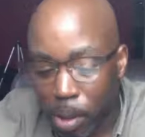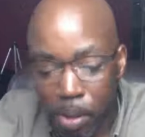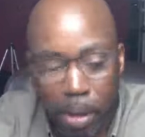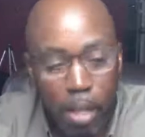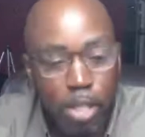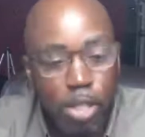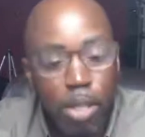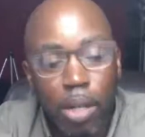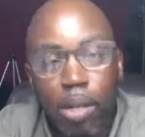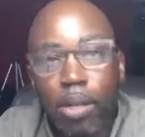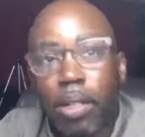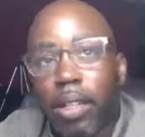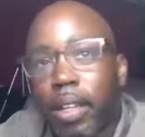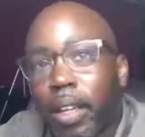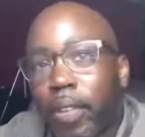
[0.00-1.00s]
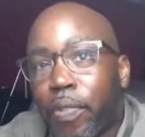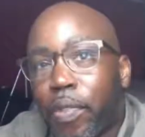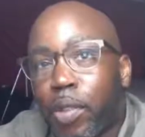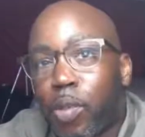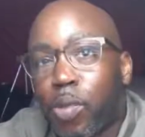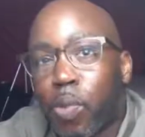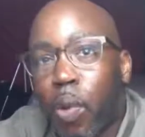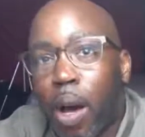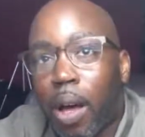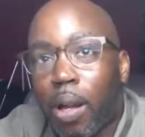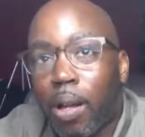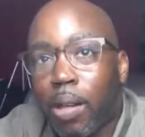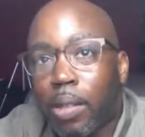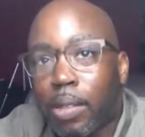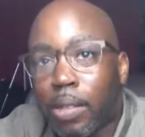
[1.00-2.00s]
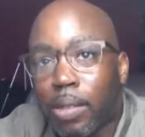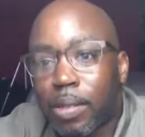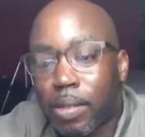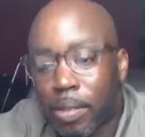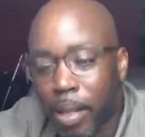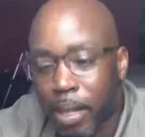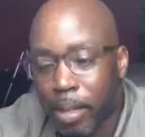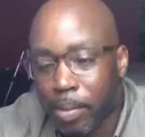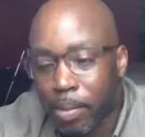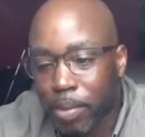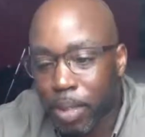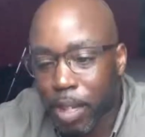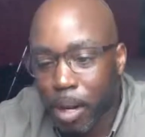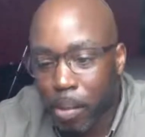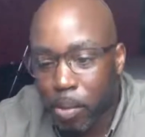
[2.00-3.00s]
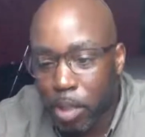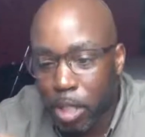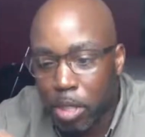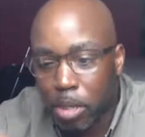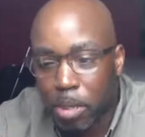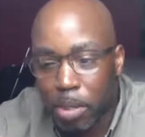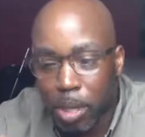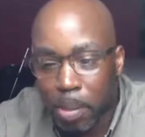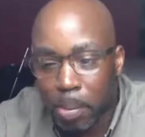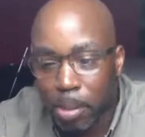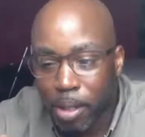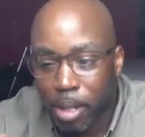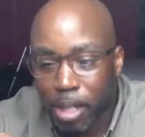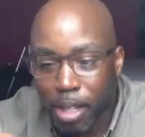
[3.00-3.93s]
Okay, so if you swallow, right, and I'm with you, Summer,